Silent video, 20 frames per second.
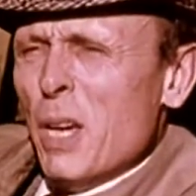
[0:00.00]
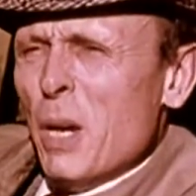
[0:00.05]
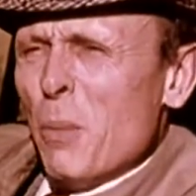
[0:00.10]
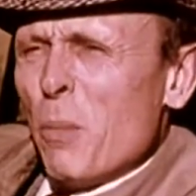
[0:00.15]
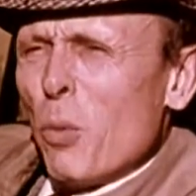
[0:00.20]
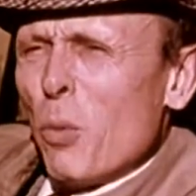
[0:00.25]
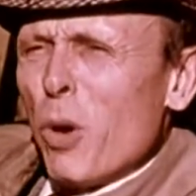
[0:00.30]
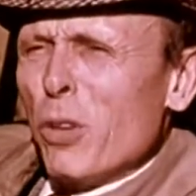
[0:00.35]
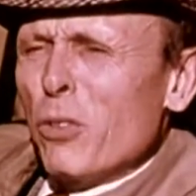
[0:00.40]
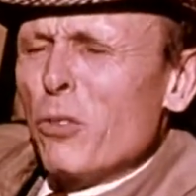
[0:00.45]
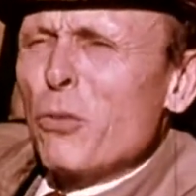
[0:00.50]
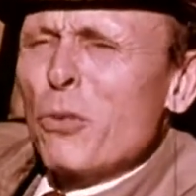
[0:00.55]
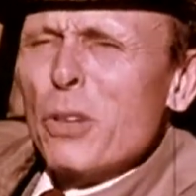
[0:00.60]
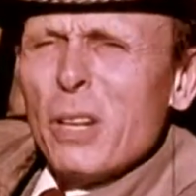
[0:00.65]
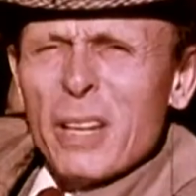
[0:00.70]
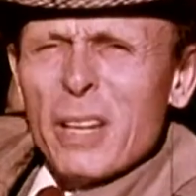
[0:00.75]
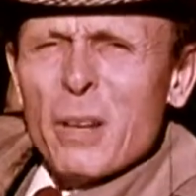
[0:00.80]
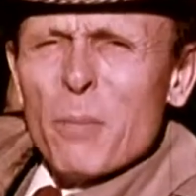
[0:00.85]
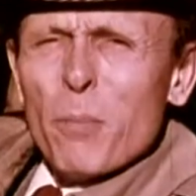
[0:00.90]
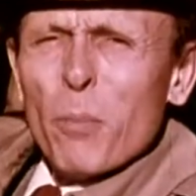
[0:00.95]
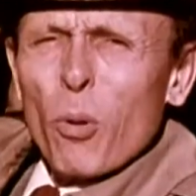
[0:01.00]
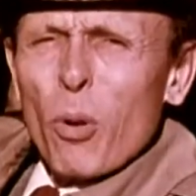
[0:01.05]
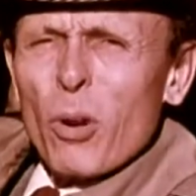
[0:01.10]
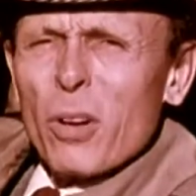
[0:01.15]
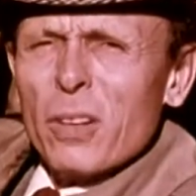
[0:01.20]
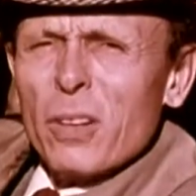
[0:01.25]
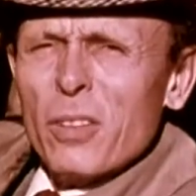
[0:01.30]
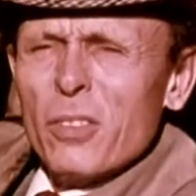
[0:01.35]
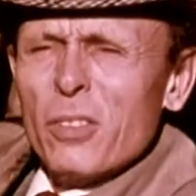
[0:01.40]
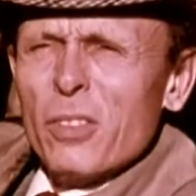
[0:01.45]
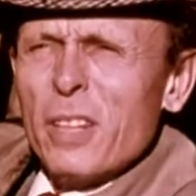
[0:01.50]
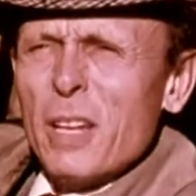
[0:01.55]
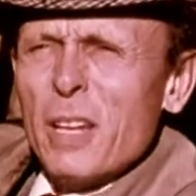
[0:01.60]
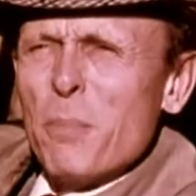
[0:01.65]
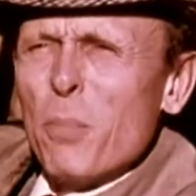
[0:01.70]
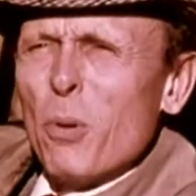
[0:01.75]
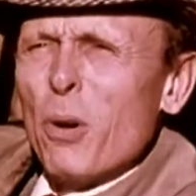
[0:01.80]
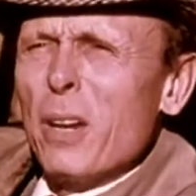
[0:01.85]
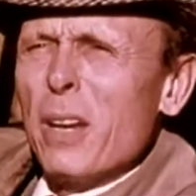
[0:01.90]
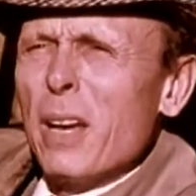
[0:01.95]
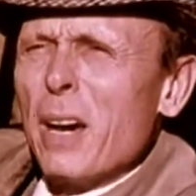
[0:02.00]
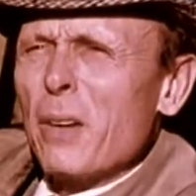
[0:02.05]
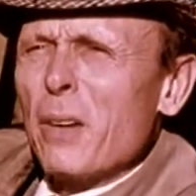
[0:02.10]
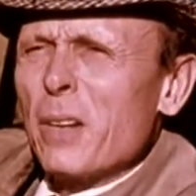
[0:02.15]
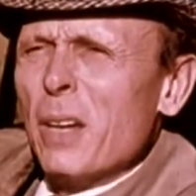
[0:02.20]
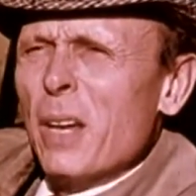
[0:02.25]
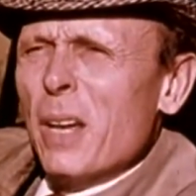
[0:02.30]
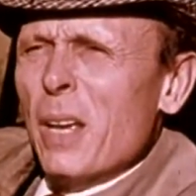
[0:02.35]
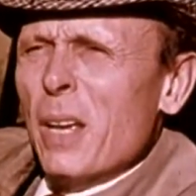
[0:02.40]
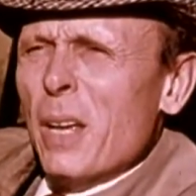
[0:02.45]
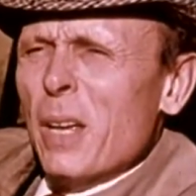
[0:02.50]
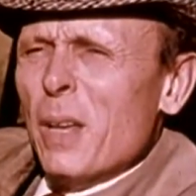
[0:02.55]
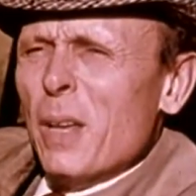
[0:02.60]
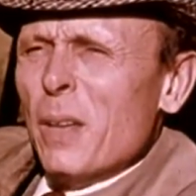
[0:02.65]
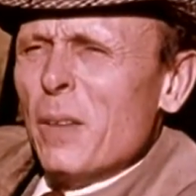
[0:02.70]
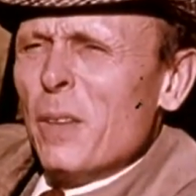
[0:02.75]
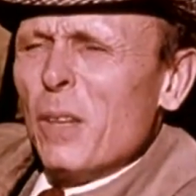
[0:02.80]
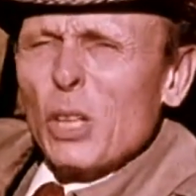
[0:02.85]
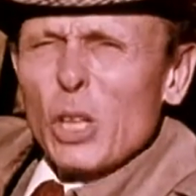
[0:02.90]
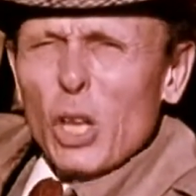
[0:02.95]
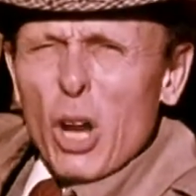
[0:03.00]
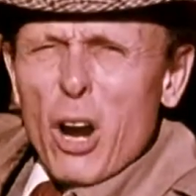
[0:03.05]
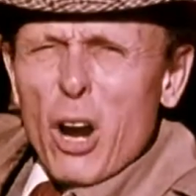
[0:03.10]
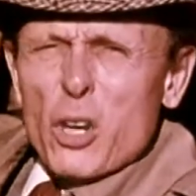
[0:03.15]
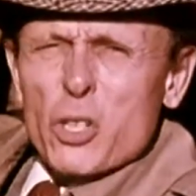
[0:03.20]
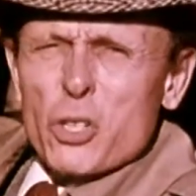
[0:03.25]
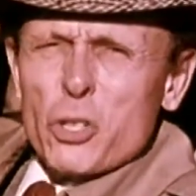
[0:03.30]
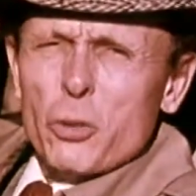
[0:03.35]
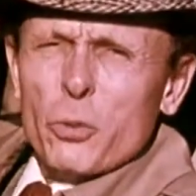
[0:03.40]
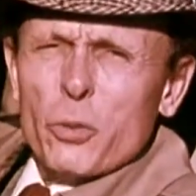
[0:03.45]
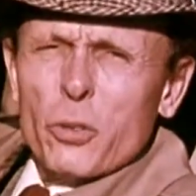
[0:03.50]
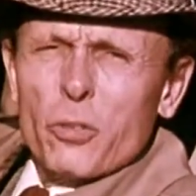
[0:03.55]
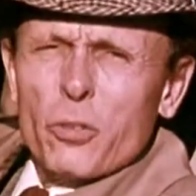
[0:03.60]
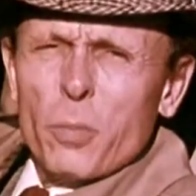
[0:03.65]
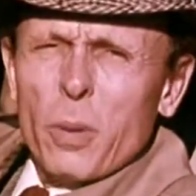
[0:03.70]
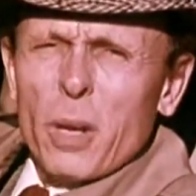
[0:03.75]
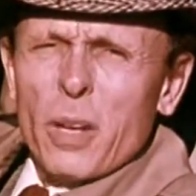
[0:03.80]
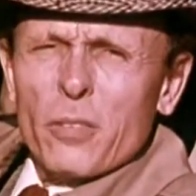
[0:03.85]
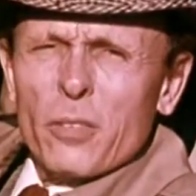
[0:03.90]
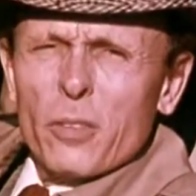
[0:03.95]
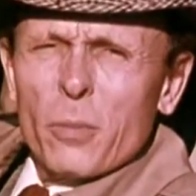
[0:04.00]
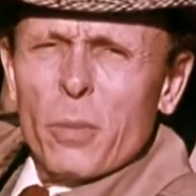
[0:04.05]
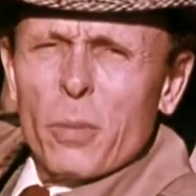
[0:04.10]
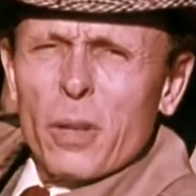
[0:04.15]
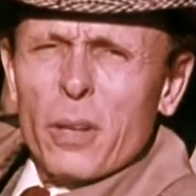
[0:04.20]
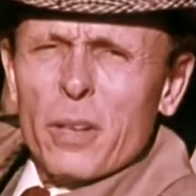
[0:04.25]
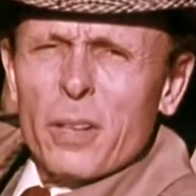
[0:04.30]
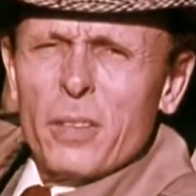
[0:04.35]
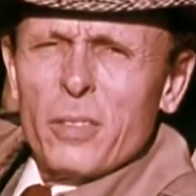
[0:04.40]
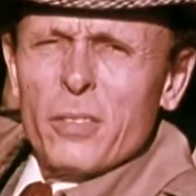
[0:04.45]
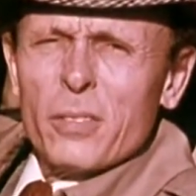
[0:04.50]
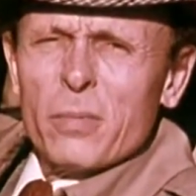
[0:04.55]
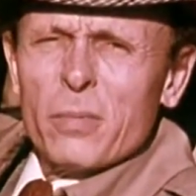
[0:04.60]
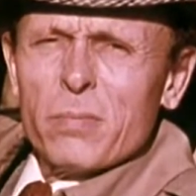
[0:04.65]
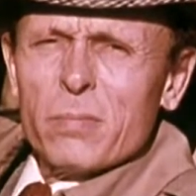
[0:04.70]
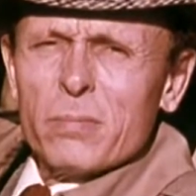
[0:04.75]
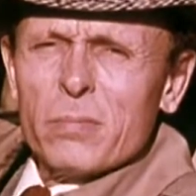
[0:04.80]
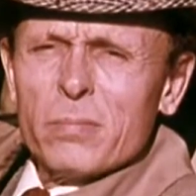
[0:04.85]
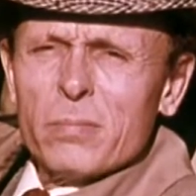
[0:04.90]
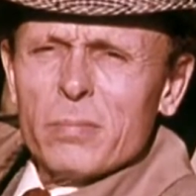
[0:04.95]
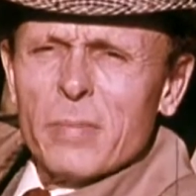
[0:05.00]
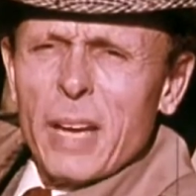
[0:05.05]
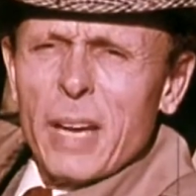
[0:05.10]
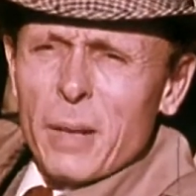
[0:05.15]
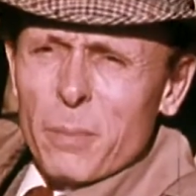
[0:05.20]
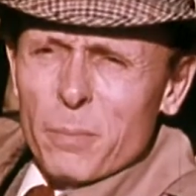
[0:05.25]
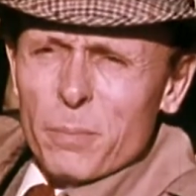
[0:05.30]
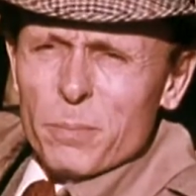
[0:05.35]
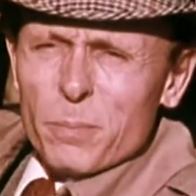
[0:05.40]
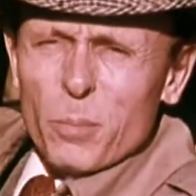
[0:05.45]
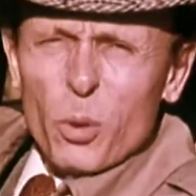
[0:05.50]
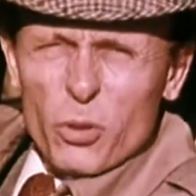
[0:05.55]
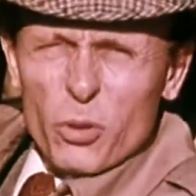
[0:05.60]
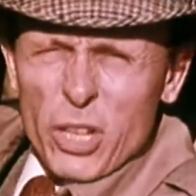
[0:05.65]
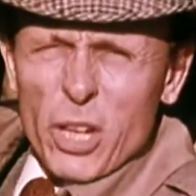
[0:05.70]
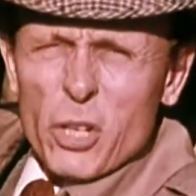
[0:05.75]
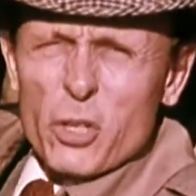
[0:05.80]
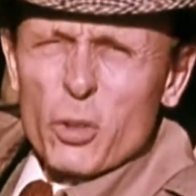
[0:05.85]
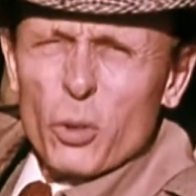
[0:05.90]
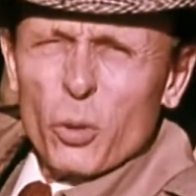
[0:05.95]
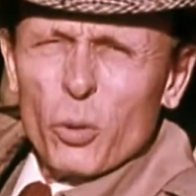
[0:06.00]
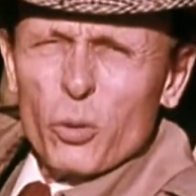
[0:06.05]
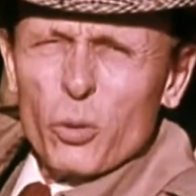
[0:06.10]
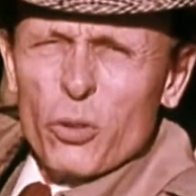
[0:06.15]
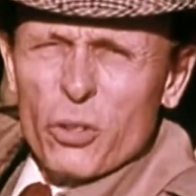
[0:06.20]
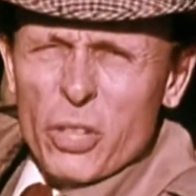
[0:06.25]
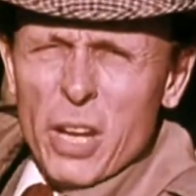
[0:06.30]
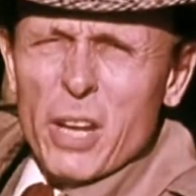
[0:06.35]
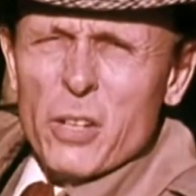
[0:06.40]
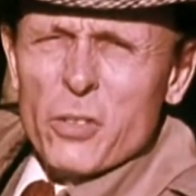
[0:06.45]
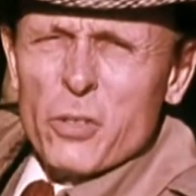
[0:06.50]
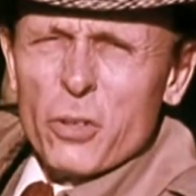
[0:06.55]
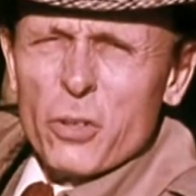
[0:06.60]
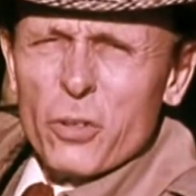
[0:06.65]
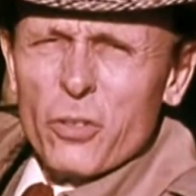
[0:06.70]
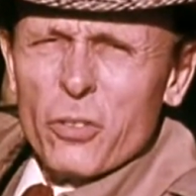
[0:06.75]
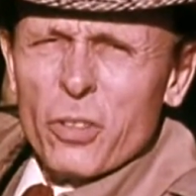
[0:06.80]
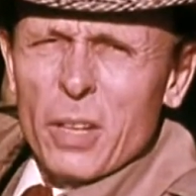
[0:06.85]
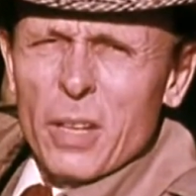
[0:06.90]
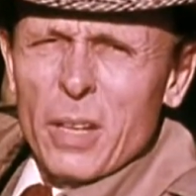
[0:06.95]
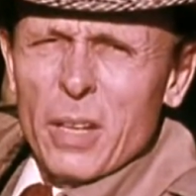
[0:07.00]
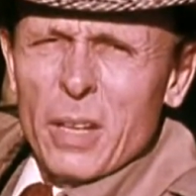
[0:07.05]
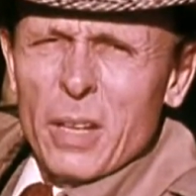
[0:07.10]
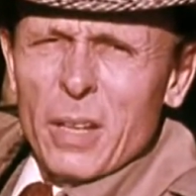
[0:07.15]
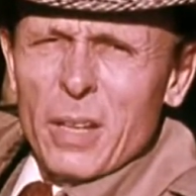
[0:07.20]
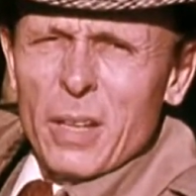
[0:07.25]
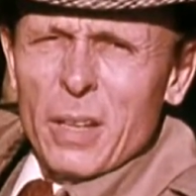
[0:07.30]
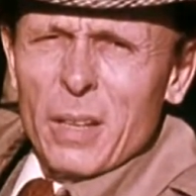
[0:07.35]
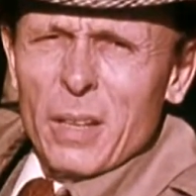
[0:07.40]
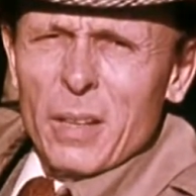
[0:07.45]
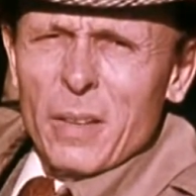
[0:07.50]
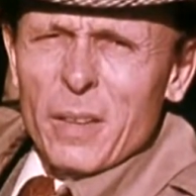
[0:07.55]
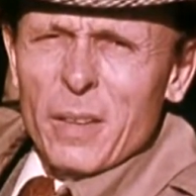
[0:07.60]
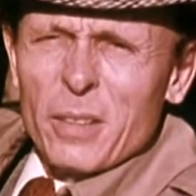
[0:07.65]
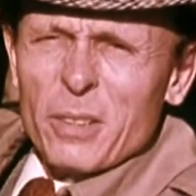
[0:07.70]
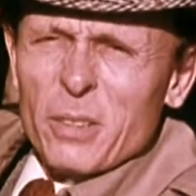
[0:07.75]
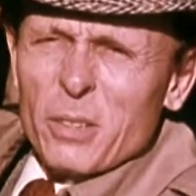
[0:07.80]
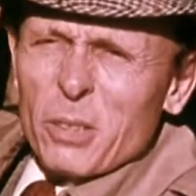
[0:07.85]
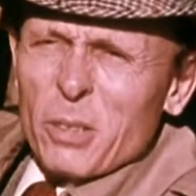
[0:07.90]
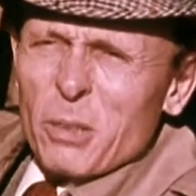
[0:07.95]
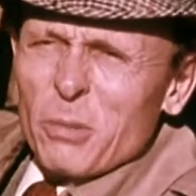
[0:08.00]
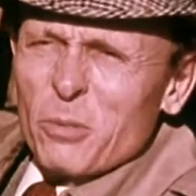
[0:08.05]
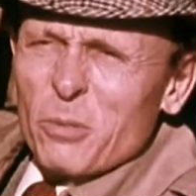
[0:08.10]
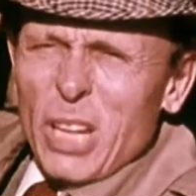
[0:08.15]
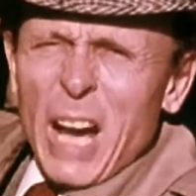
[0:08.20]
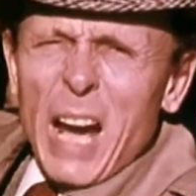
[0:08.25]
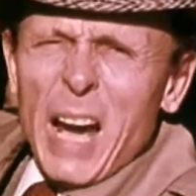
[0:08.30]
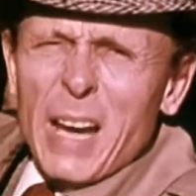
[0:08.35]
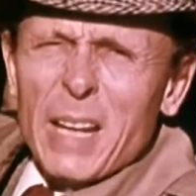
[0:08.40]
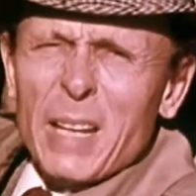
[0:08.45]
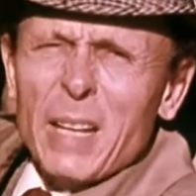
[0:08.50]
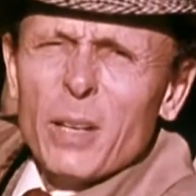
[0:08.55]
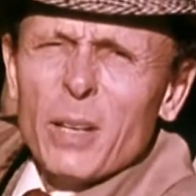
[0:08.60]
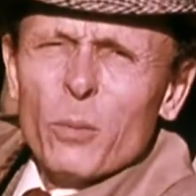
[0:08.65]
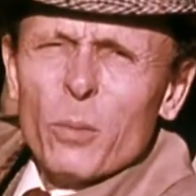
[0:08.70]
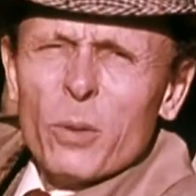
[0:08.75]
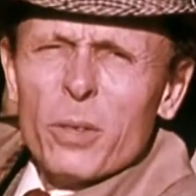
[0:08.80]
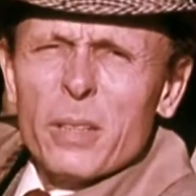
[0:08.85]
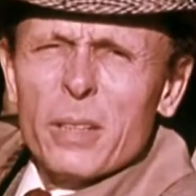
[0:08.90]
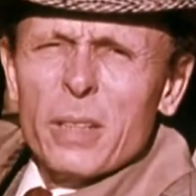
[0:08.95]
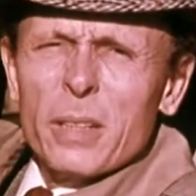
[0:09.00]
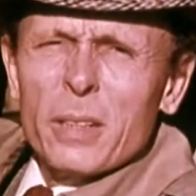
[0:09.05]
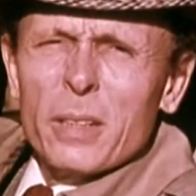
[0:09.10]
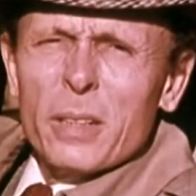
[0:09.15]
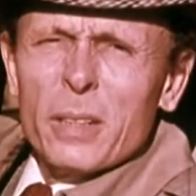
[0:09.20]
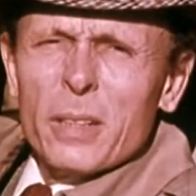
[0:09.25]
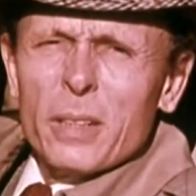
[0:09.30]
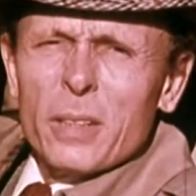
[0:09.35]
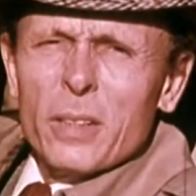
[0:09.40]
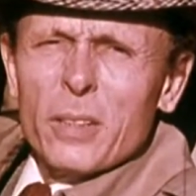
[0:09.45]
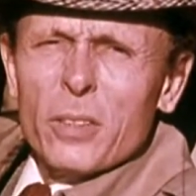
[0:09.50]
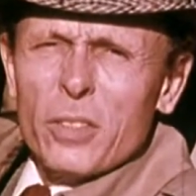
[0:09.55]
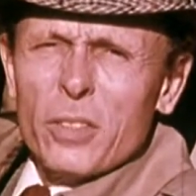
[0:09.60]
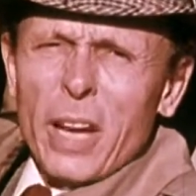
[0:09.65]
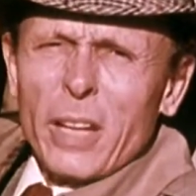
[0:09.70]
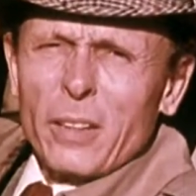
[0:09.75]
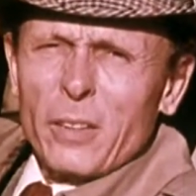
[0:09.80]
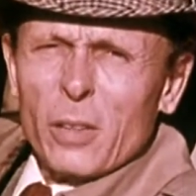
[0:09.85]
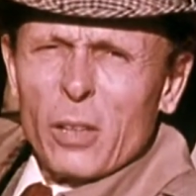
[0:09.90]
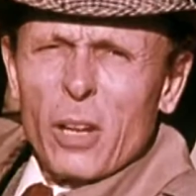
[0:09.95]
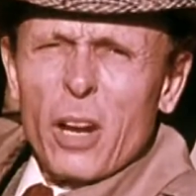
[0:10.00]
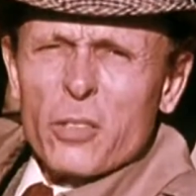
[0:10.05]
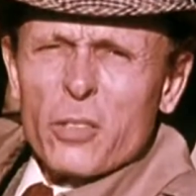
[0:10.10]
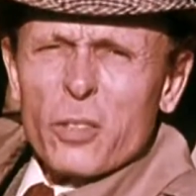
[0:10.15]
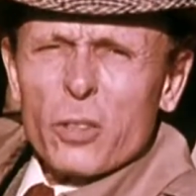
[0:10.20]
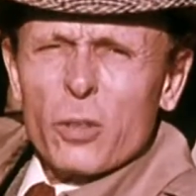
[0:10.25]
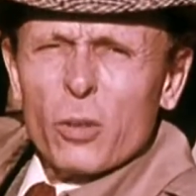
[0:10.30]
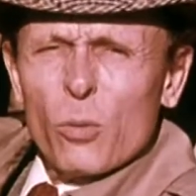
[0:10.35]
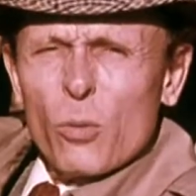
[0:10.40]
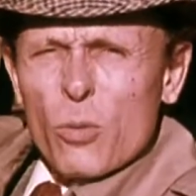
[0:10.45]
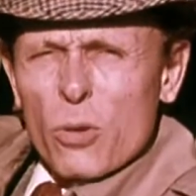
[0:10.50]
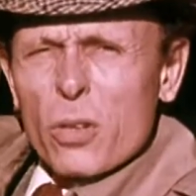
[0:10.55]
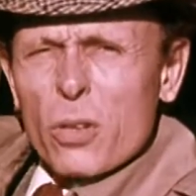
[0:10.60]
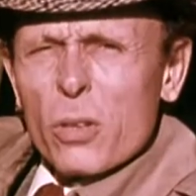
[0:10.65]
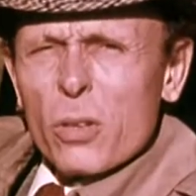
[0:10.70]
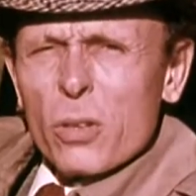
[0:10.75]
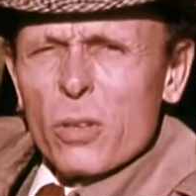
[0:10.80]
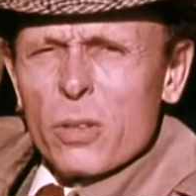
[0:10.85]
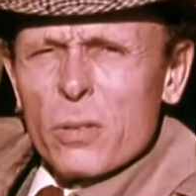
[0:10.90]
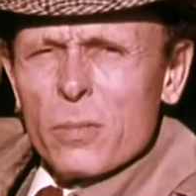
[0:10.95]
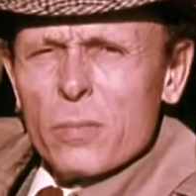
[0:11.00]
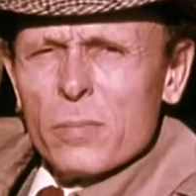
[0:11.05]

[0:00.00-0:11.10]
But what's really important is that they point out the larger responsibilities and potential dangers that are tied in with the technological world.